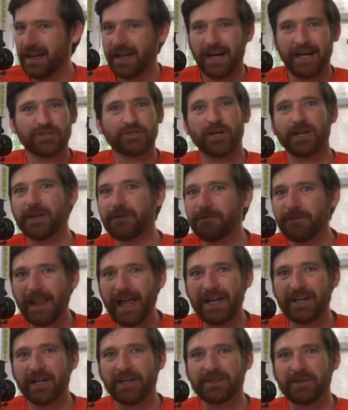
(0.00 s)
I tried to
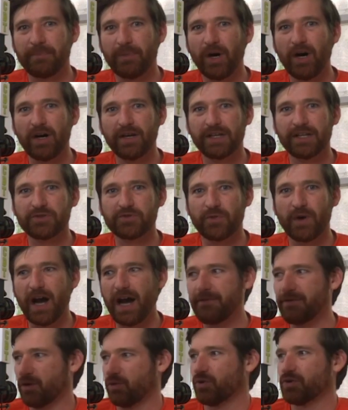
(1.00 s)
flatten out the ball against
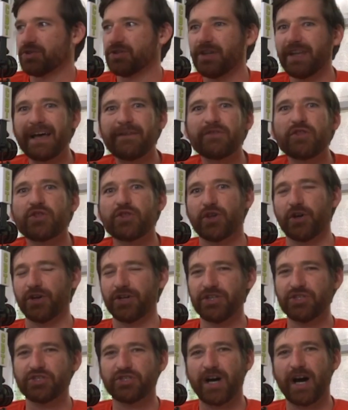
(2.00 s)
Rafa. We're still having
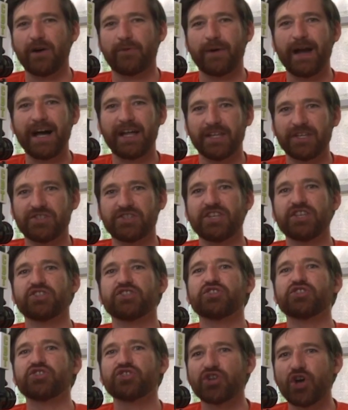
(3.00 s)
30-shot rallies. It's
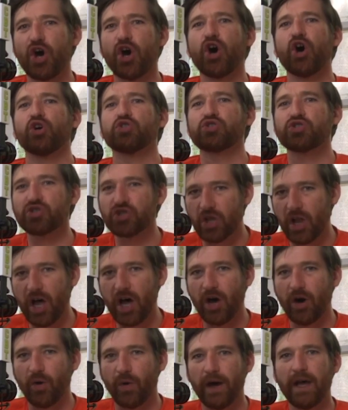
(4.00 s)
so
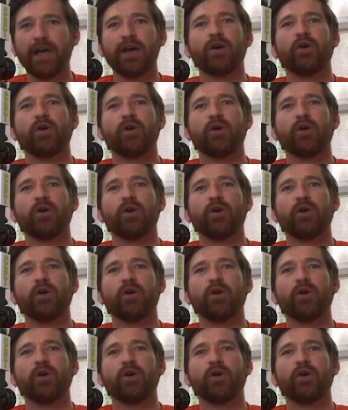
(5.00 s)
slow.